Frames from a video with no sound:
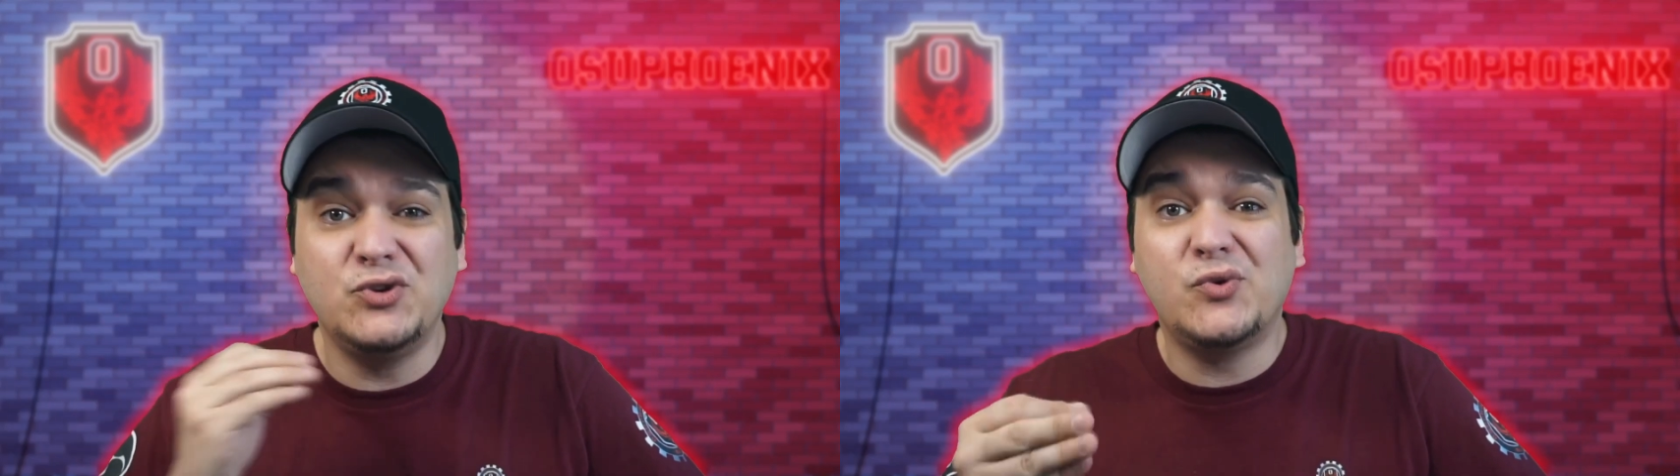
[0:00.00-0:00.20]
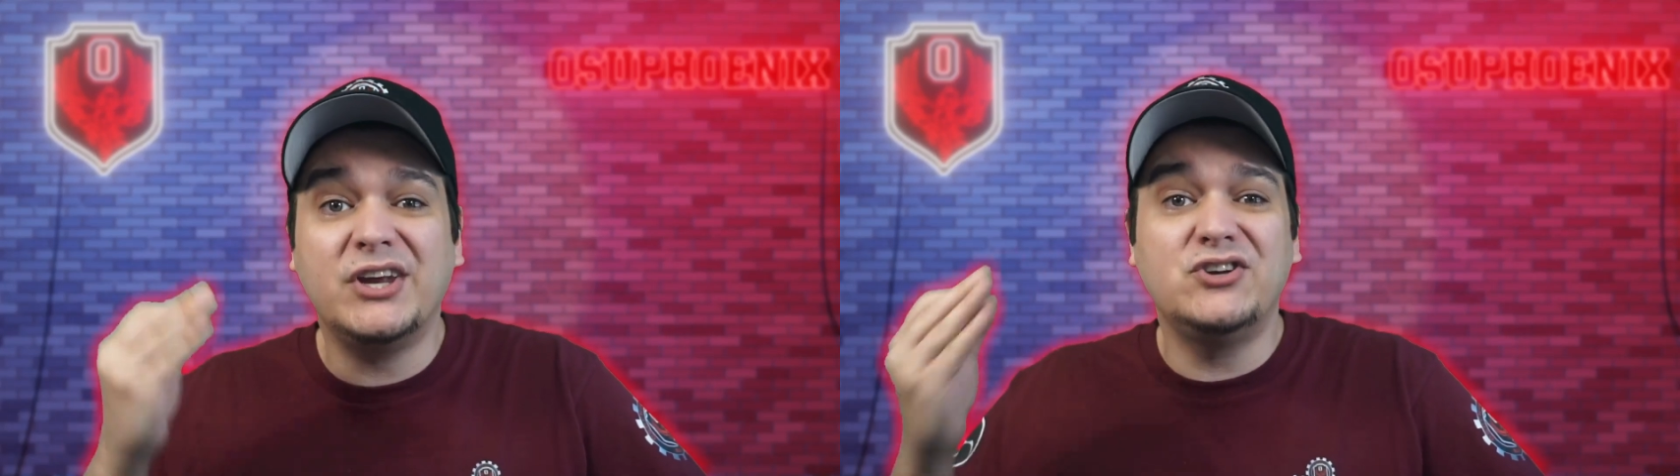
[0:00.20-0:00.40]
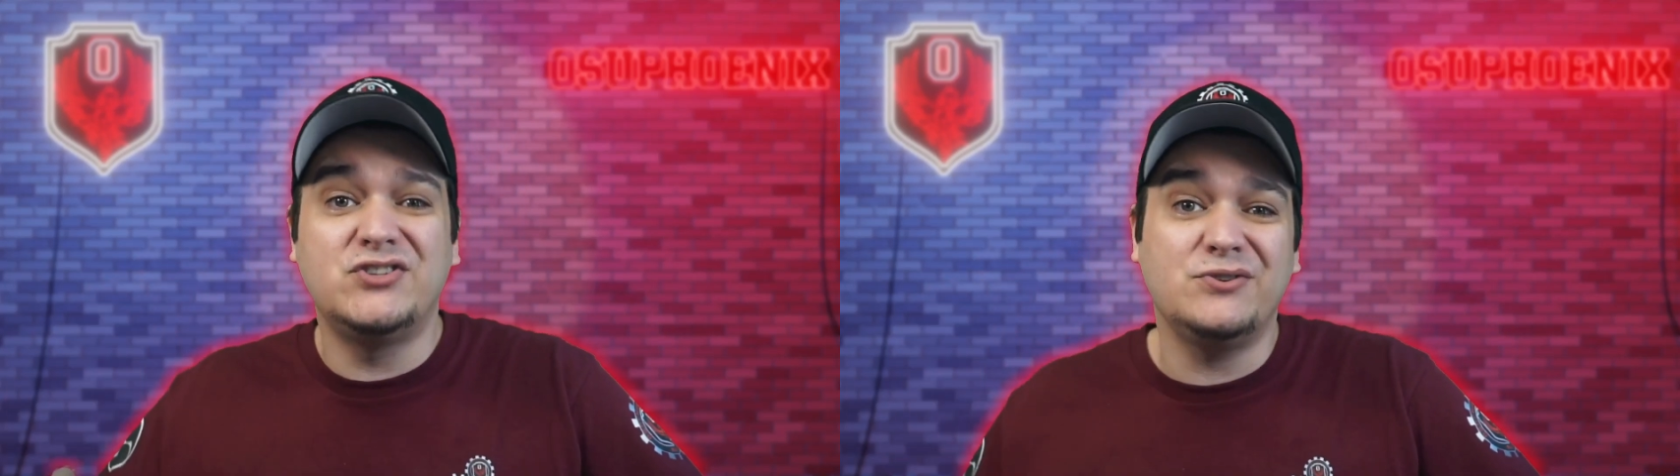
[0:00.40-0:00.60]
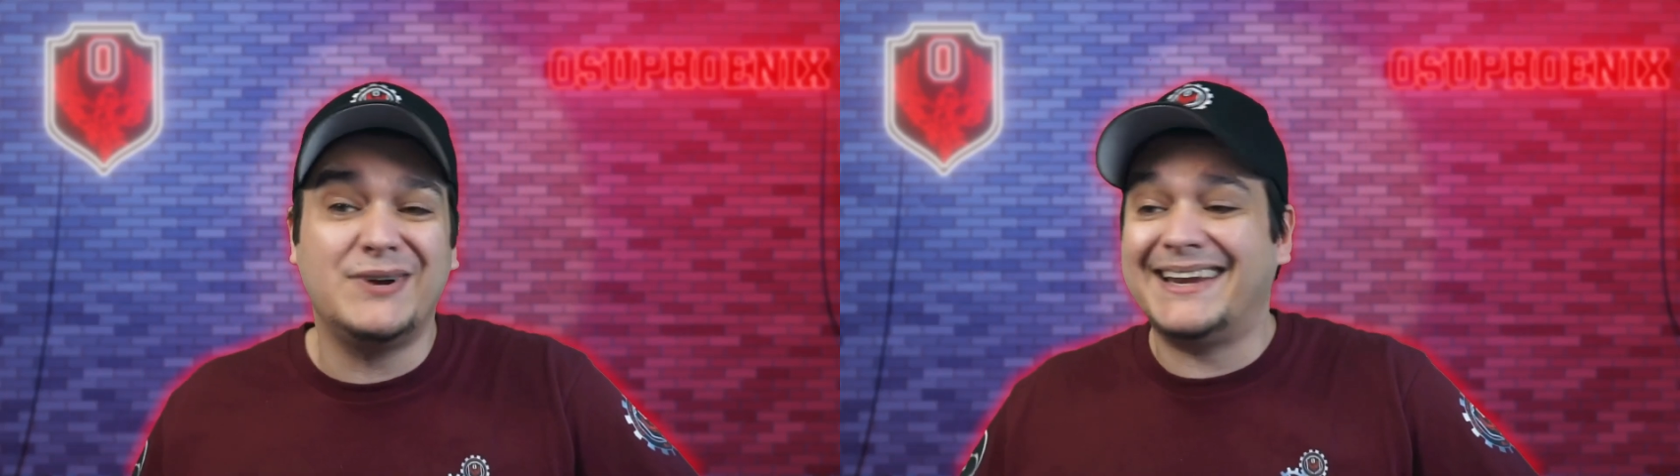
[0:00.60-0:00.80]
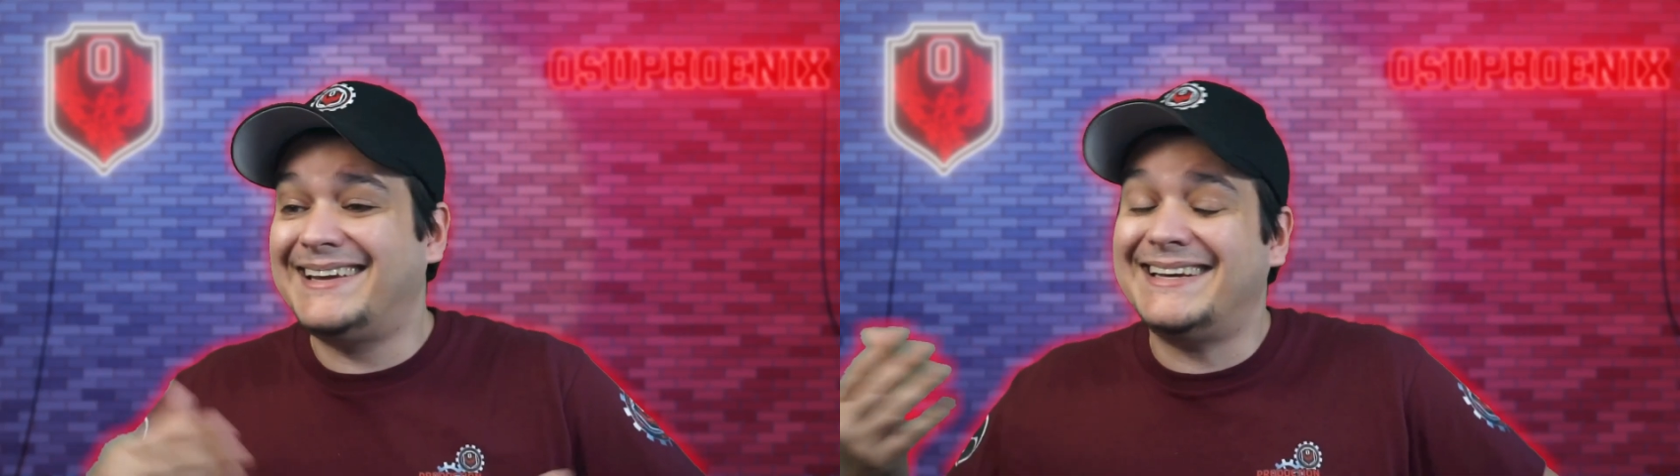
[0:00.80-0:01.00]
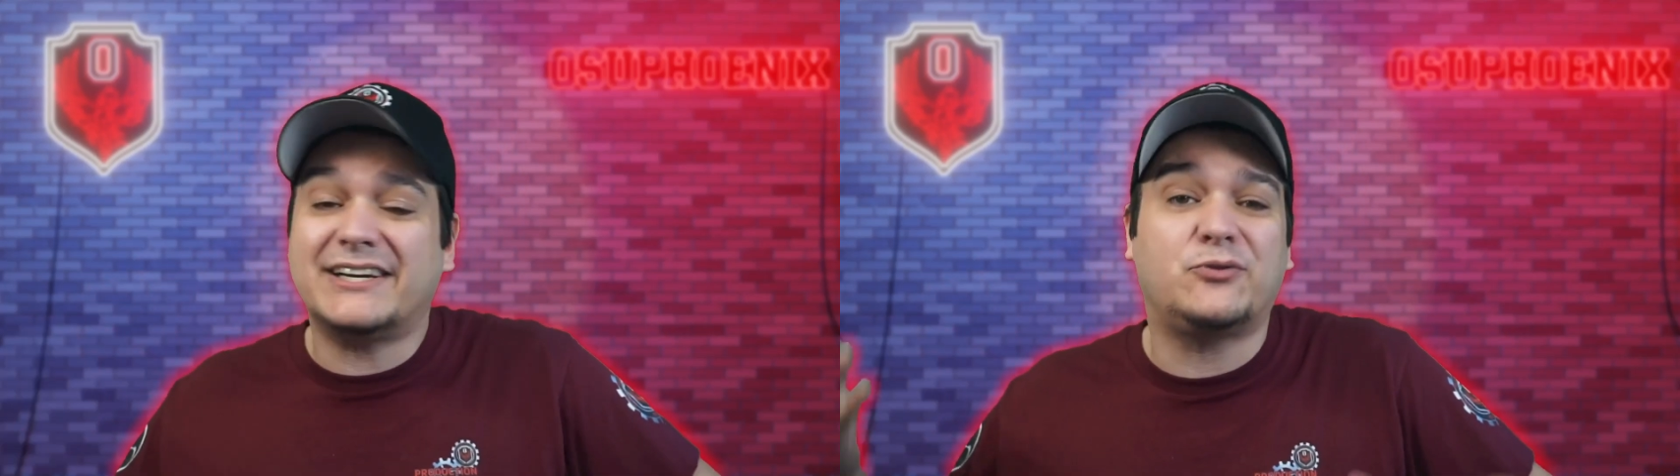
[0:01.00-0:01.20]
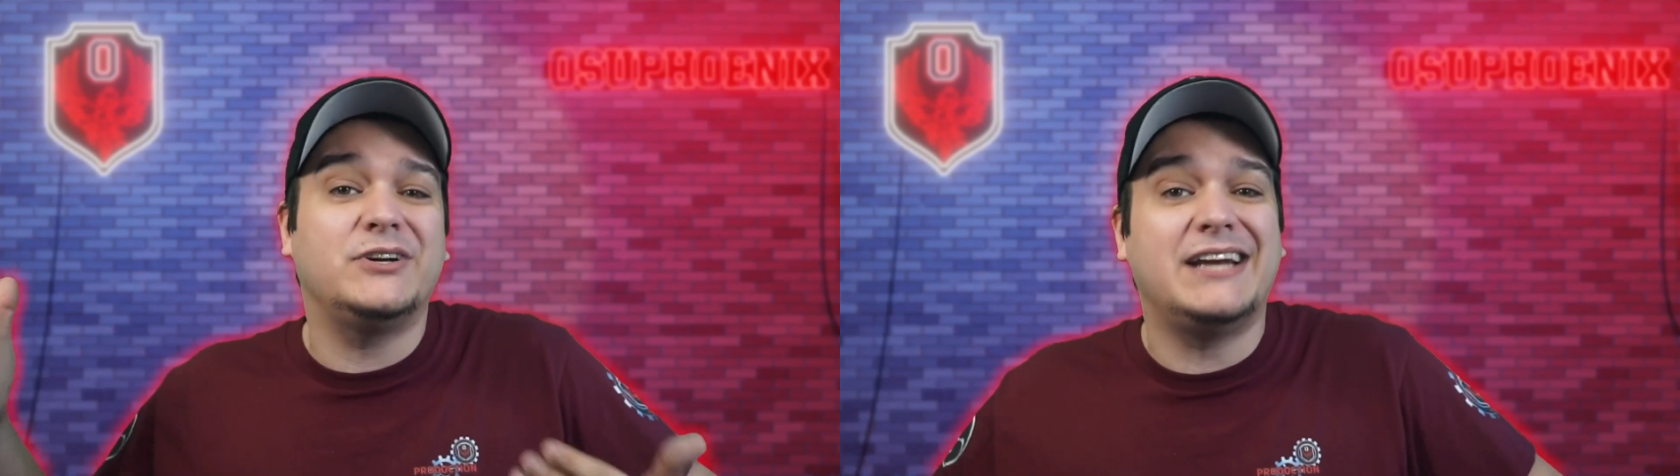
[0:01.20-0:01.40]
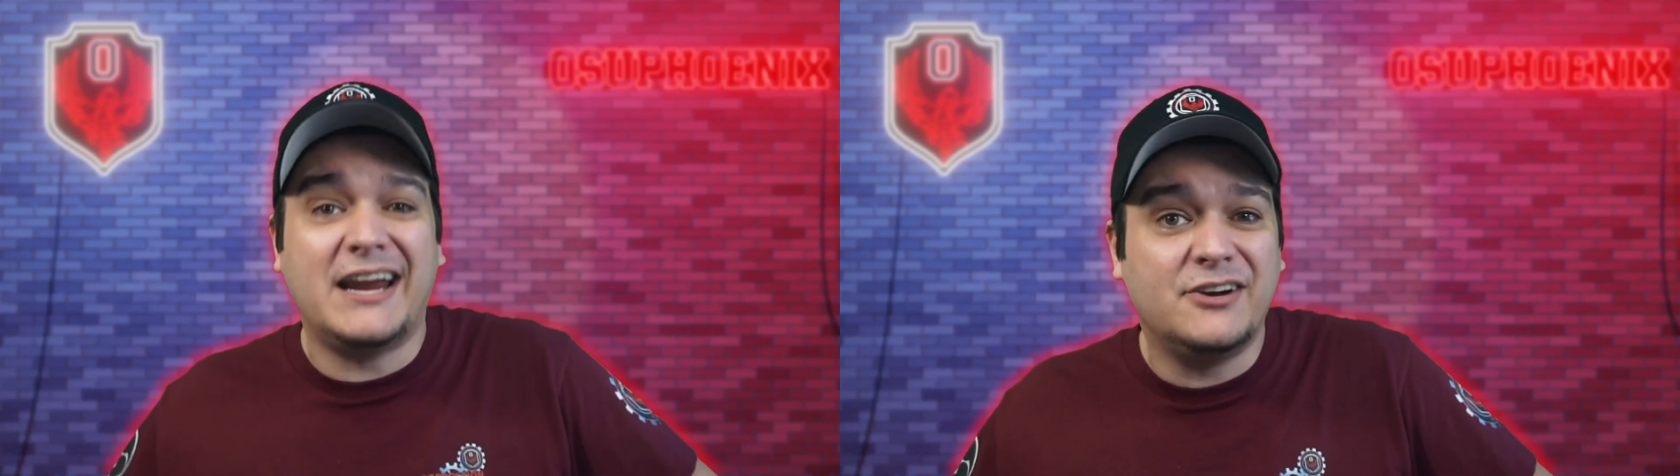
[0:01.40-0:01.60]
you can do and get
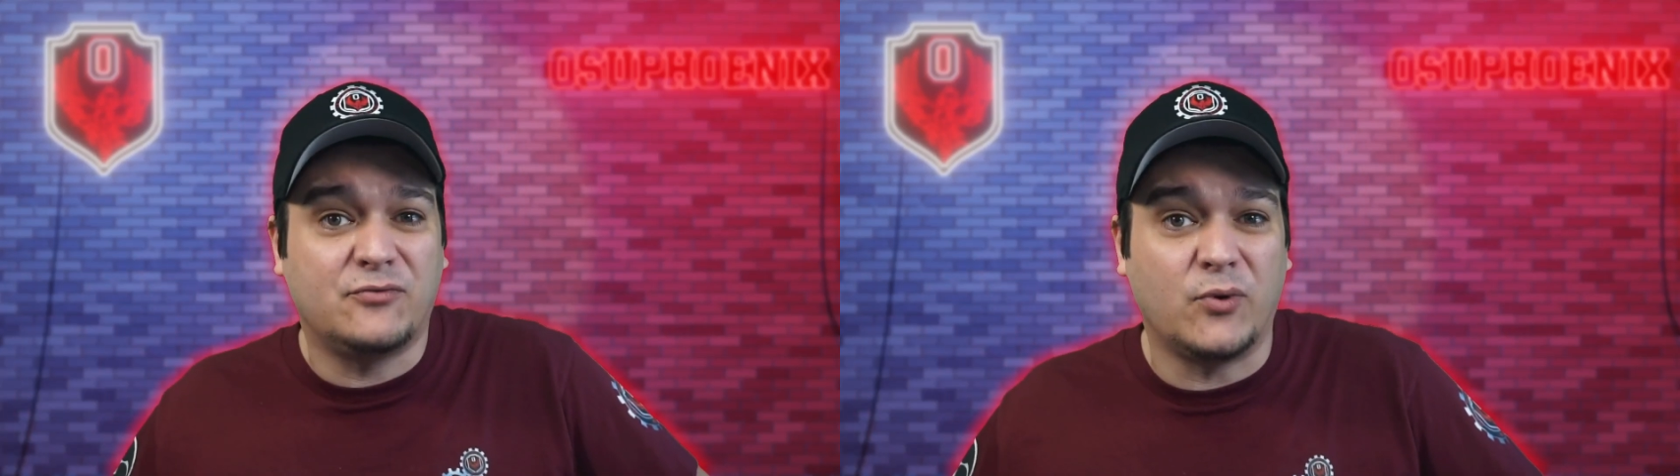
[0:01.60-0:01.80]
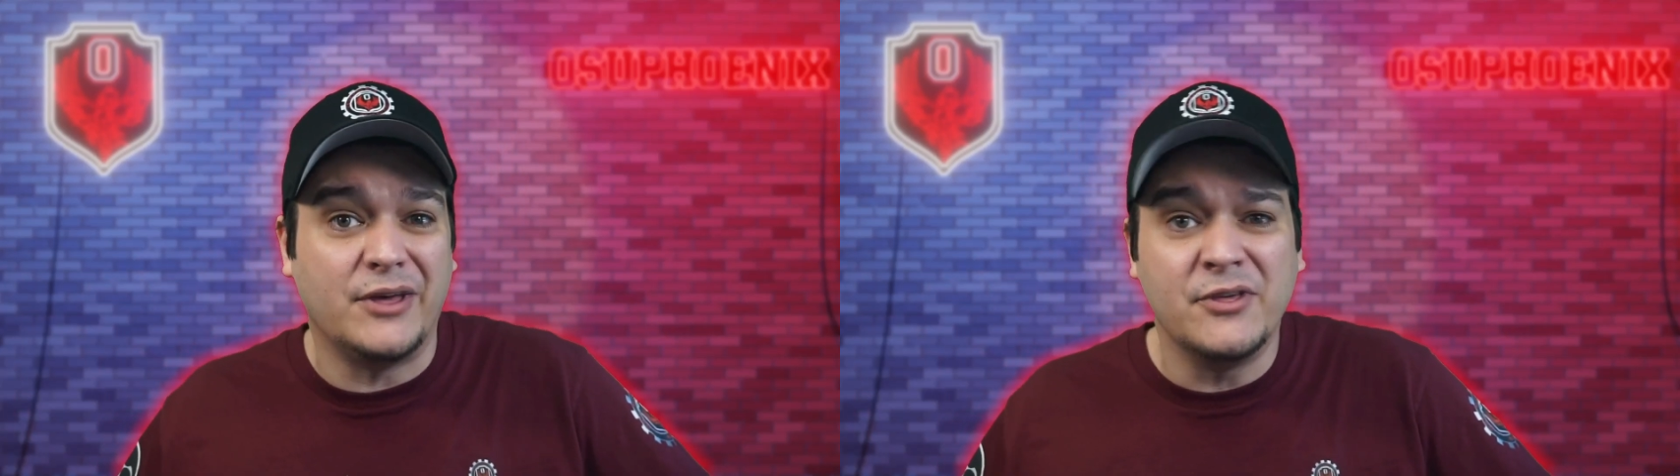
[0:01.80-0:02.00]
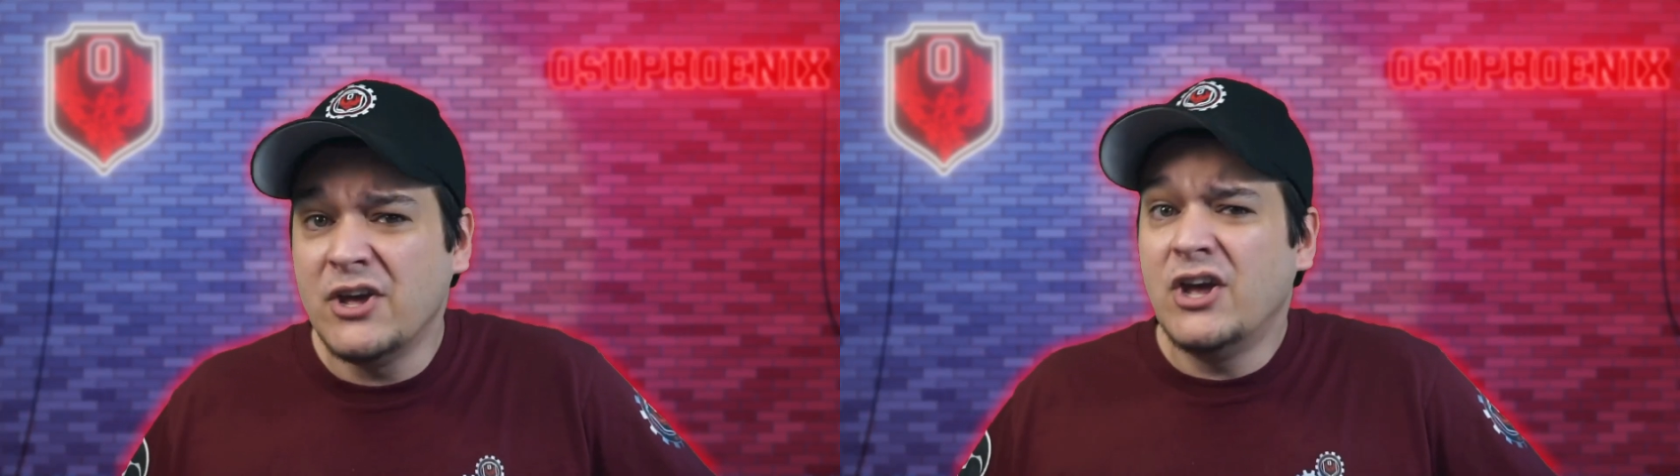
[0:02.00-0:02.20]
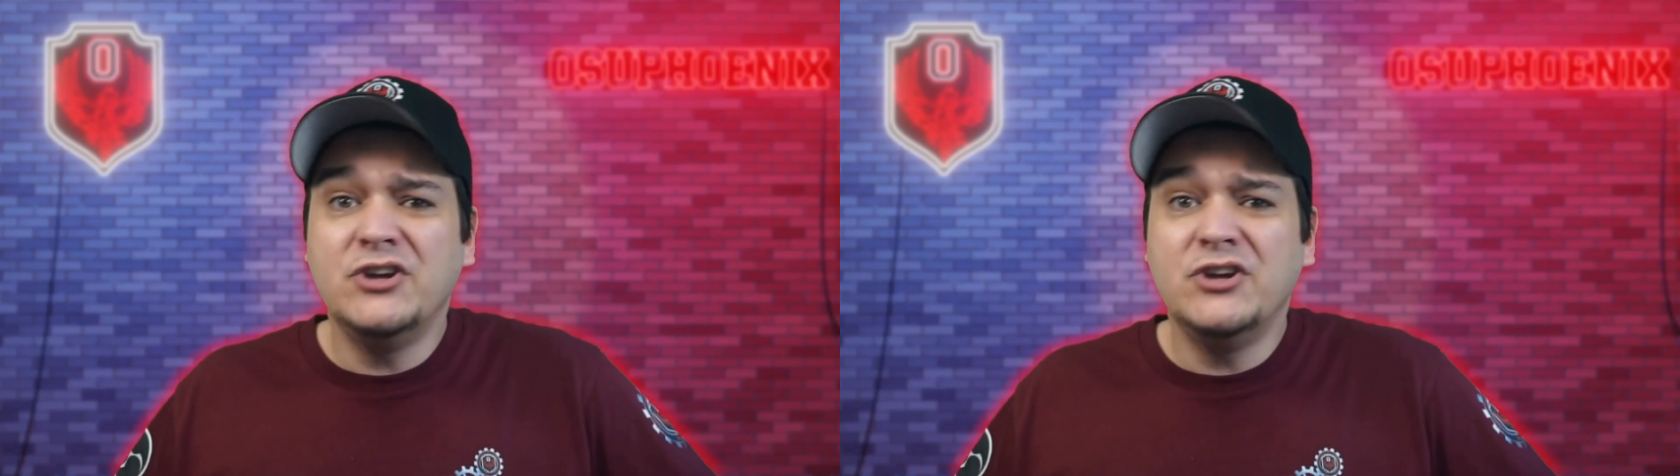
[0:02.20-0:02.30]
creative with.